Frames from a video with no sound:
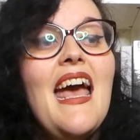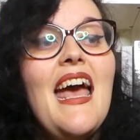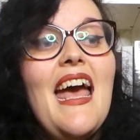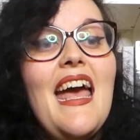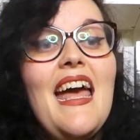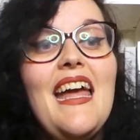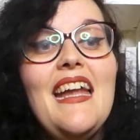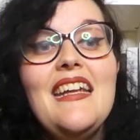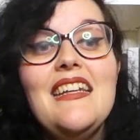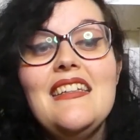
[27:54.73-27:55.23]

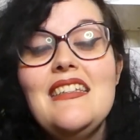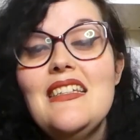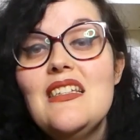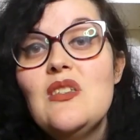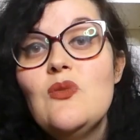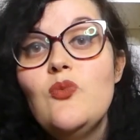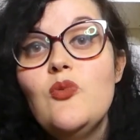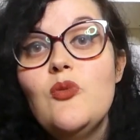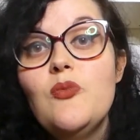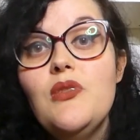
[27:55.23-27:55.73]
And
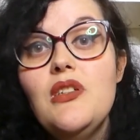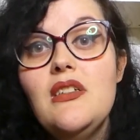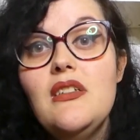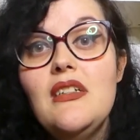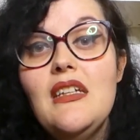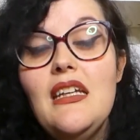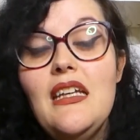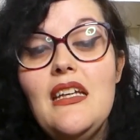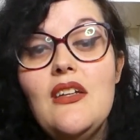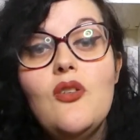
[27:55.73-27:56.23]
this woman,
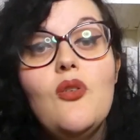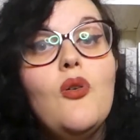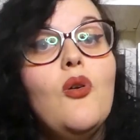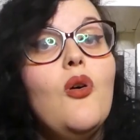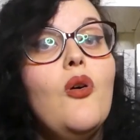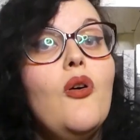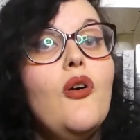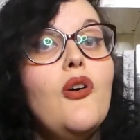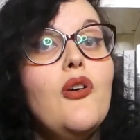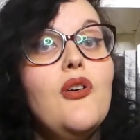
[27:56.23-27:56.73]
in
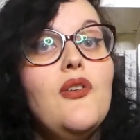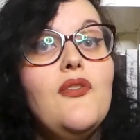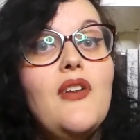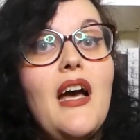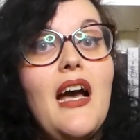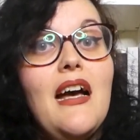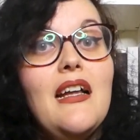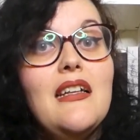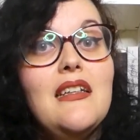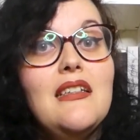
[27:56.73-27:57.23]
awe of
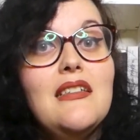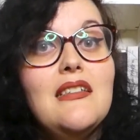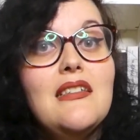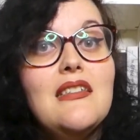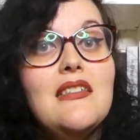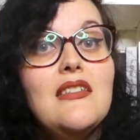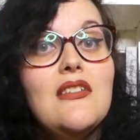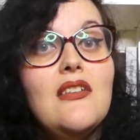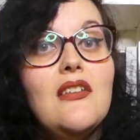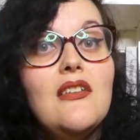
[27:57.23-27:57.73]

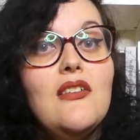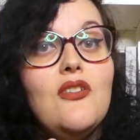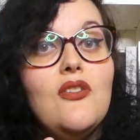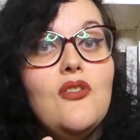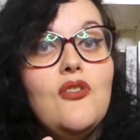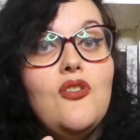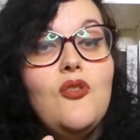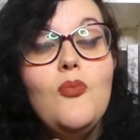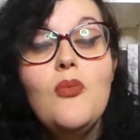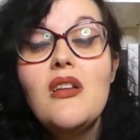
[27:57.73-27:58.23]
Anna's
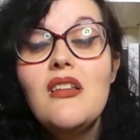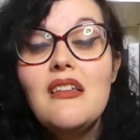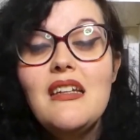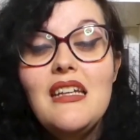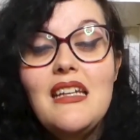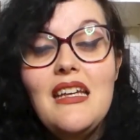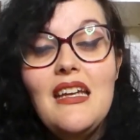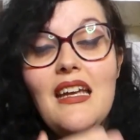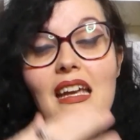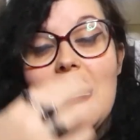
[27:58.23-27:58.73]

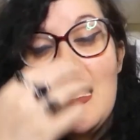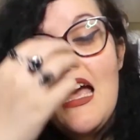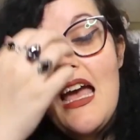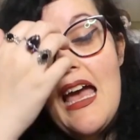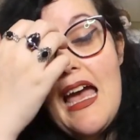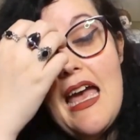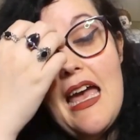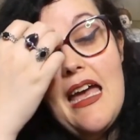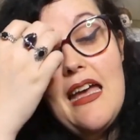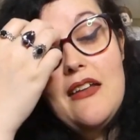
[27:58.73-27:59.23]
humility
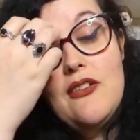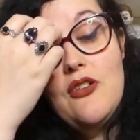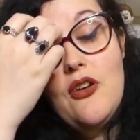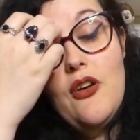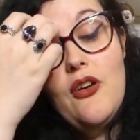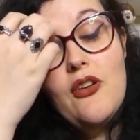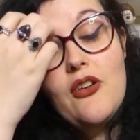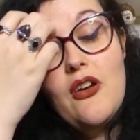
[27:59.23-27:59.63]
and her